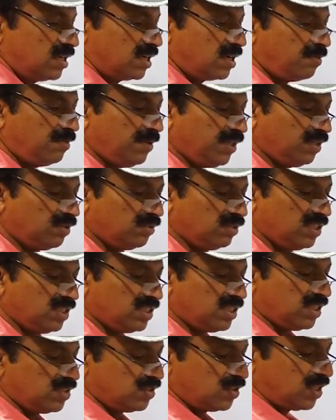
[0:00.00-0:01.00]
Coming to
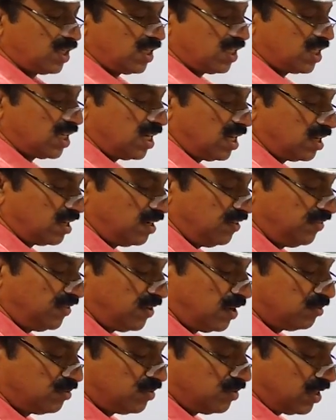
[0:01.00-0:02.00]
these educational
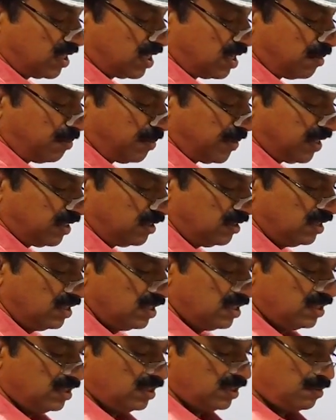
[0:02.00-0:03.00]
reforms, what happened?
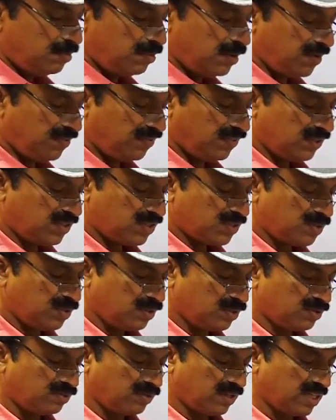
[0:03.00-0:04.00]
Number of
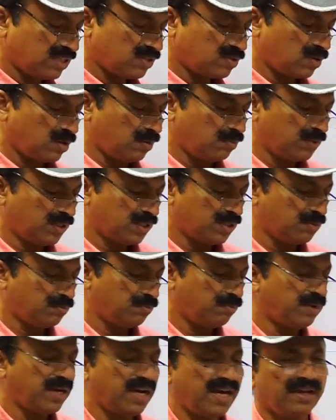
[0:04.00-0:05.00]
institutes were established
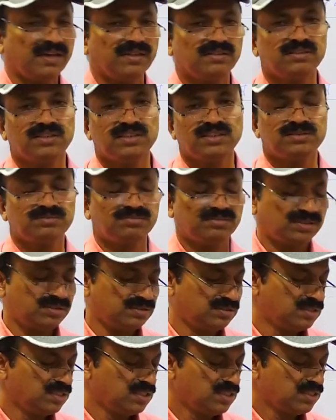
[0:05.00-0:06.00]
by this
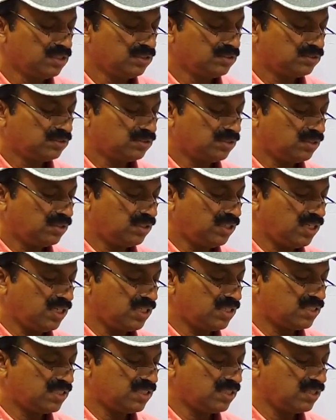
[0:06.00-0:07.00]
one. So there
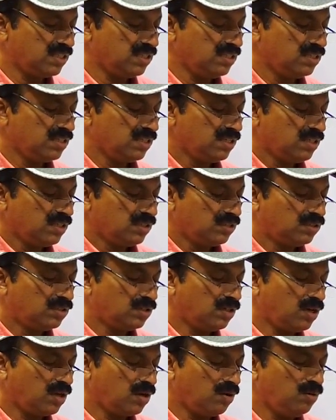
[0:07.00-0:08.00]
is
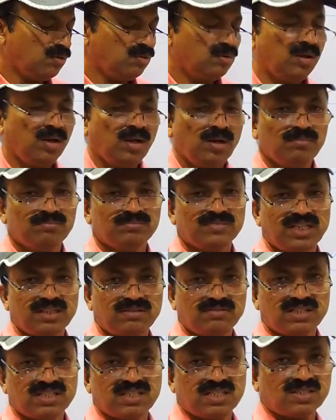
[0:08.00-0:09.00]
Darul Ulm
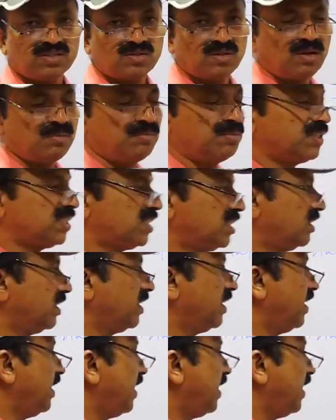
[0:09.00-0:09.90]
that was established in the